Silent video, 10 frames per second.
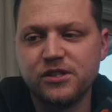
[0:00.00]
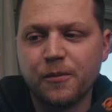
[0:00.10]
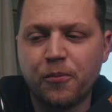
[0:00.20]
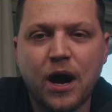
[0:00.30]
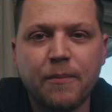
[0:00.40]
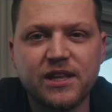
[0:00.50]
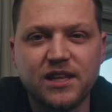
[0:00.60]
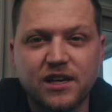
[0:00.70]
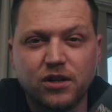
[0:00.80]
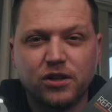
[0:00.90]
are probably the
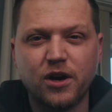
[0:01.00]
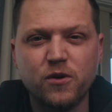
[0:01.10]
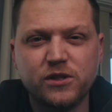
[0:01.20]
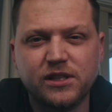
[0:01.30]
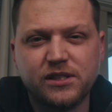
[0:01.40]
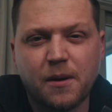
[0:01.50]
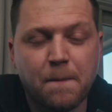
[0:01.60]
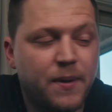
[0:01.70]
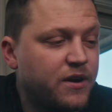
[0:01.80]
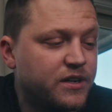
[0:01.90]
closest
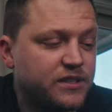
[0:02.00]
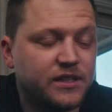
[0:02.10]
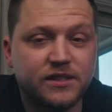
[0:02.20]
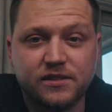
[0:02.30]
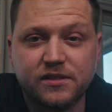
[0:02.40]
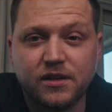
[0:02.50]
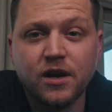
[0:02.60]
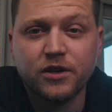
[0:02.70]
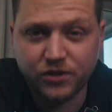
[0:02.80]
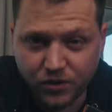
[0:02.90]
comparisons
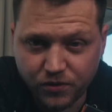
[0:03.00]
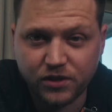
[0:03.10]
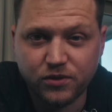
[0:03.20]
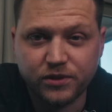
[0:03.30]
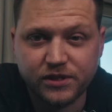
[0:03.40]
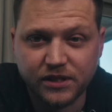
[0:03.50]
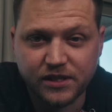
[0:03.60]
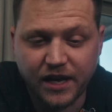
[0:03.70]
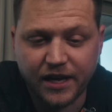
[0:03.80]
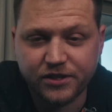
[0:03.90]
to the Dualsense
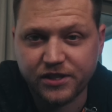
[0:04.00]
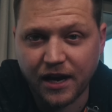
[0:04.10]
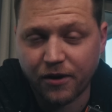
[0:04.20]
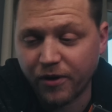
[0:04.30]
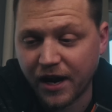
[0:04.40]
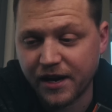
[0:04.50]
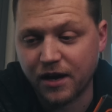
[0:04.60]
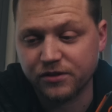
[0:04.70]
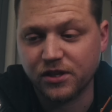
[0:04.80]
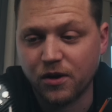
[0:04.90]
Edge out right now.
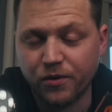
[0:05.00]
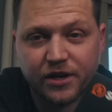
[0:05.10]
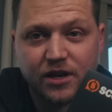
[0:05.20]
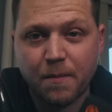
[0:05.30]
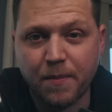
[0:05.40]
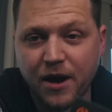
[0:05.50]
So we're gonna compare